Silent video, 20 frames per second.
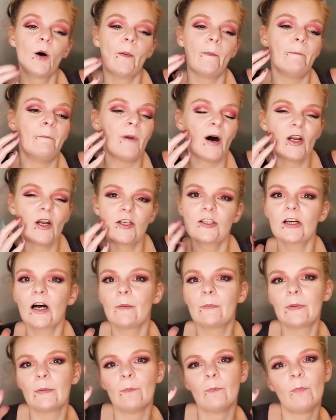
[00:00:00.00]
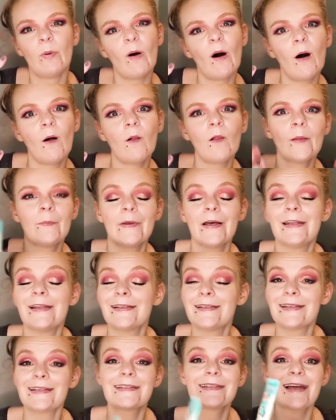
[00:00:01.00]
bunch up and ball up, and
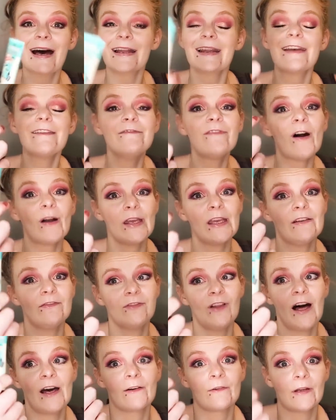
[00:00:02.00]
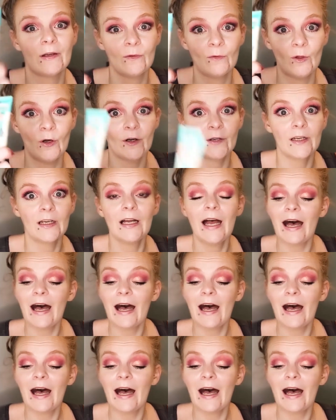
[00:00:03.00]
it is not a fucking flattering look.